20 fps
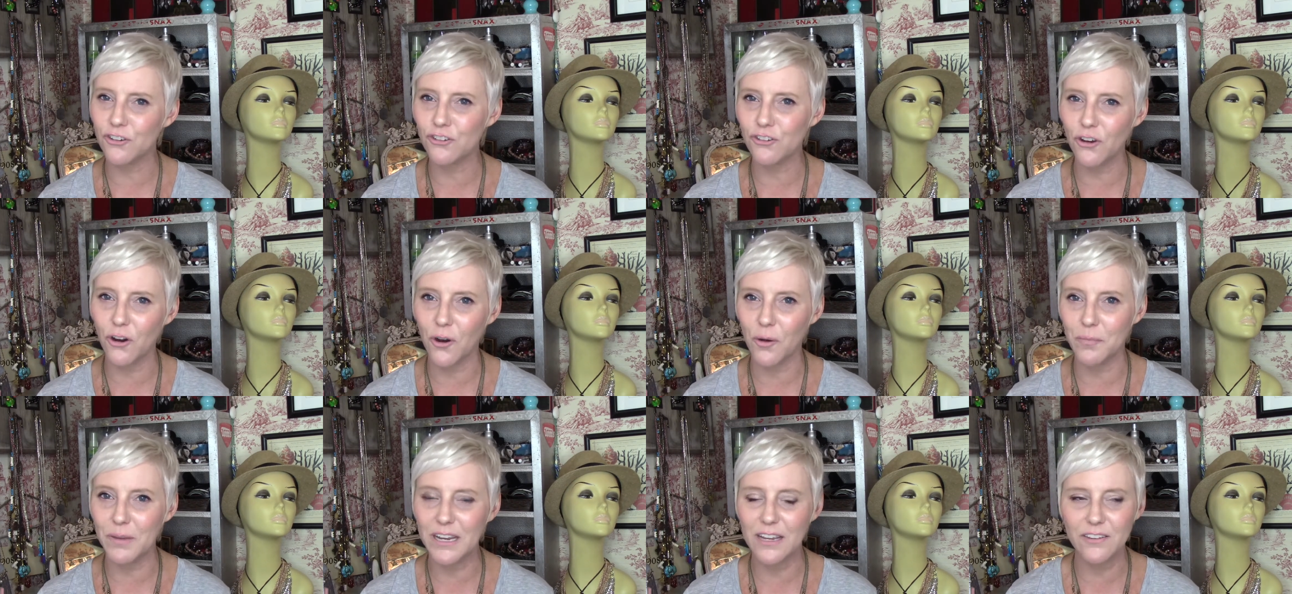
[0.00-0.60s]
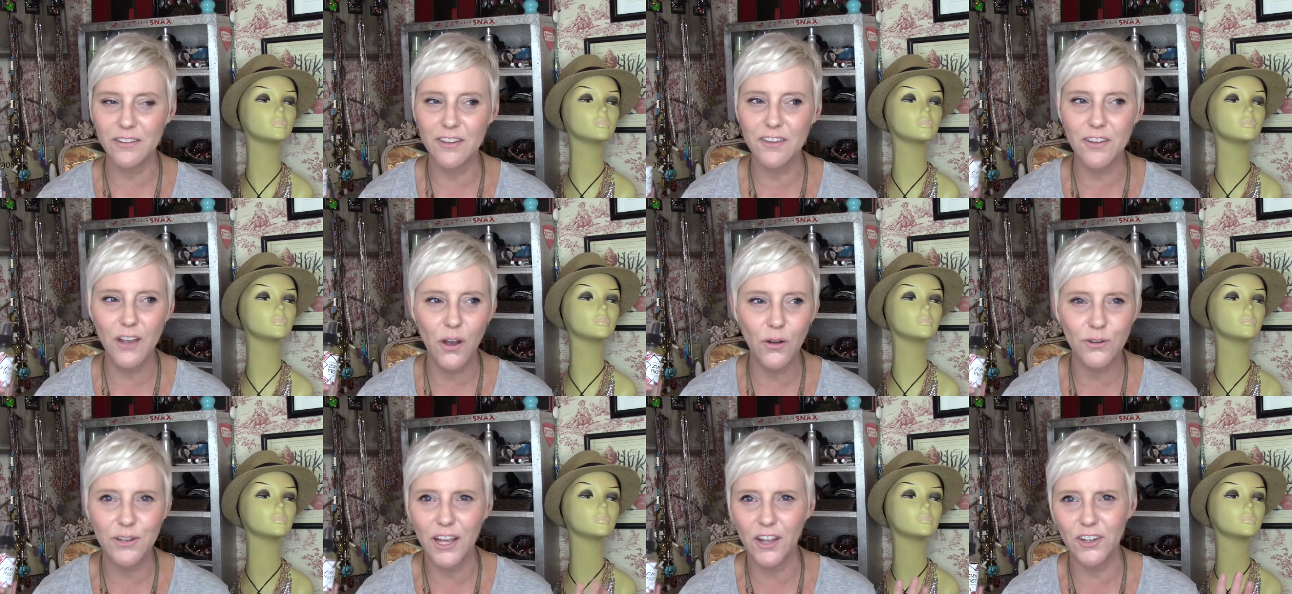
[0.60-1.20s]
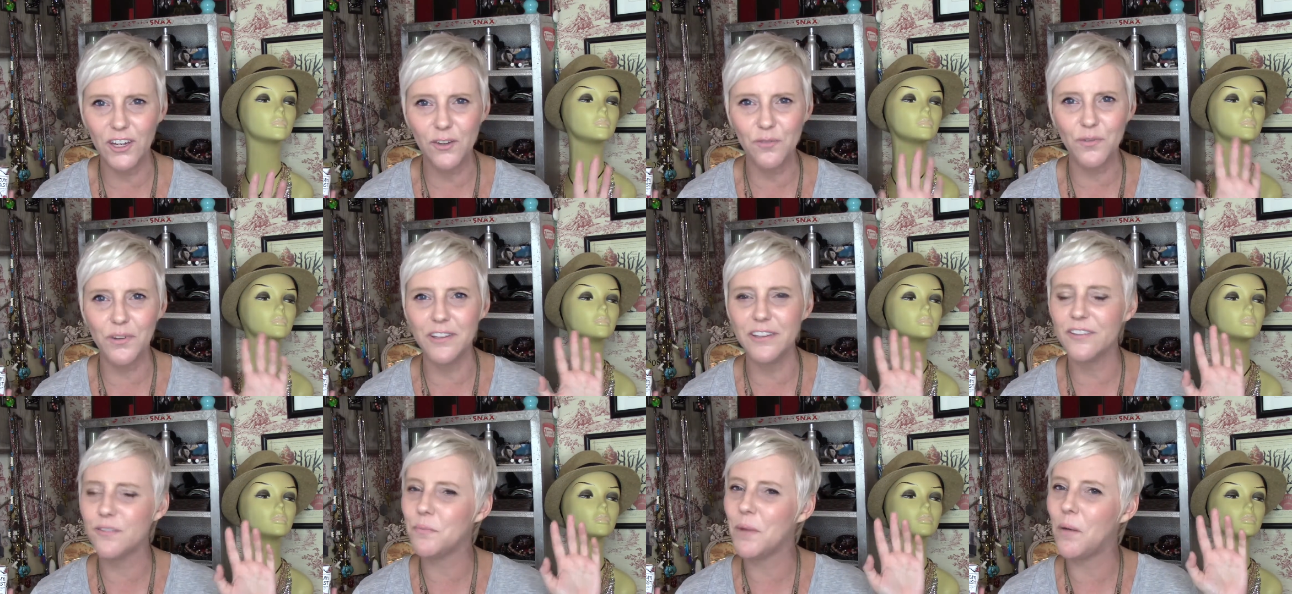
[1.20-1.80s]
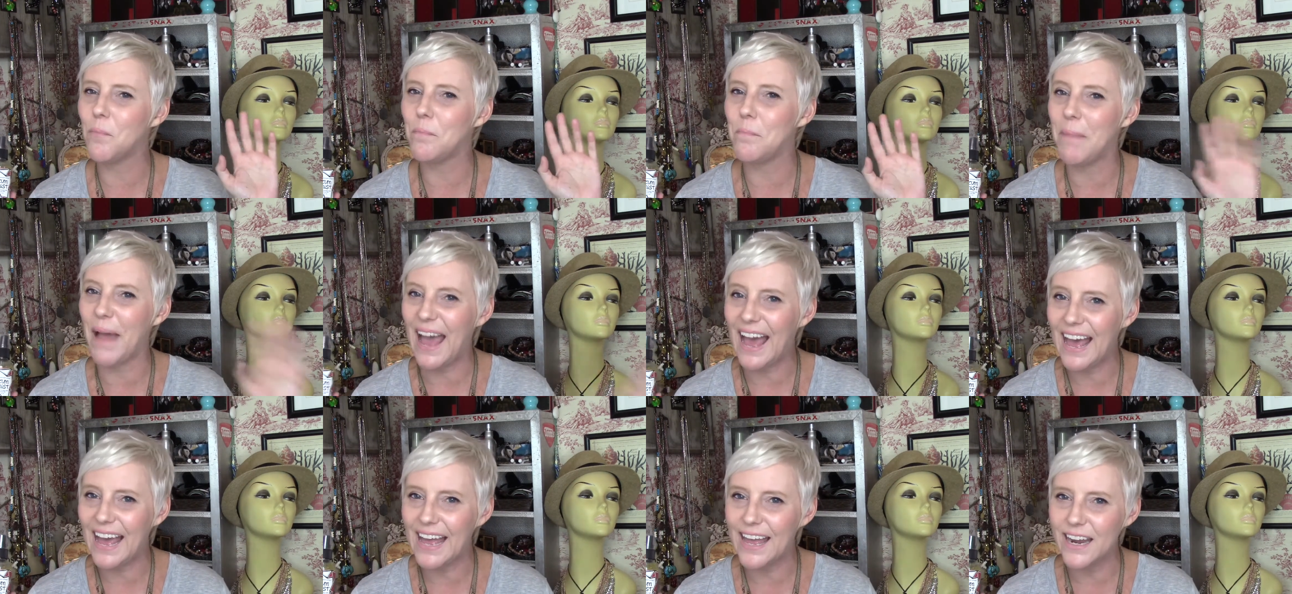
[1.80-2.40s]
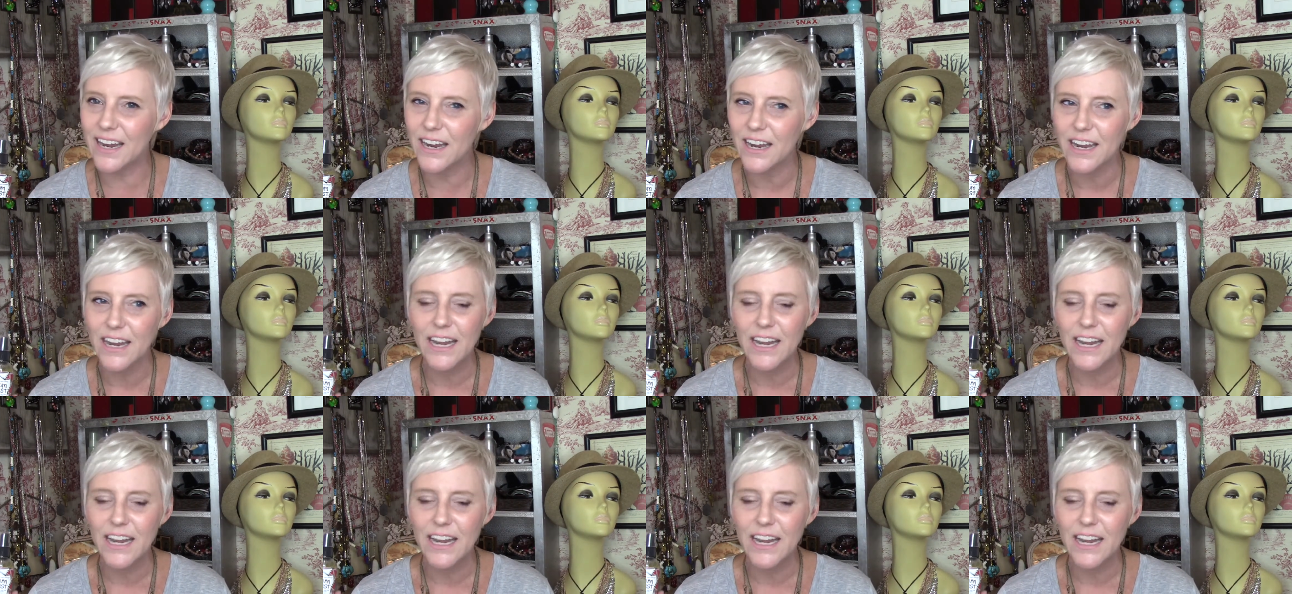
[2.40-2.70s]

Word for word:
Speaker 1: sure, because this hotel didn't really smell bad.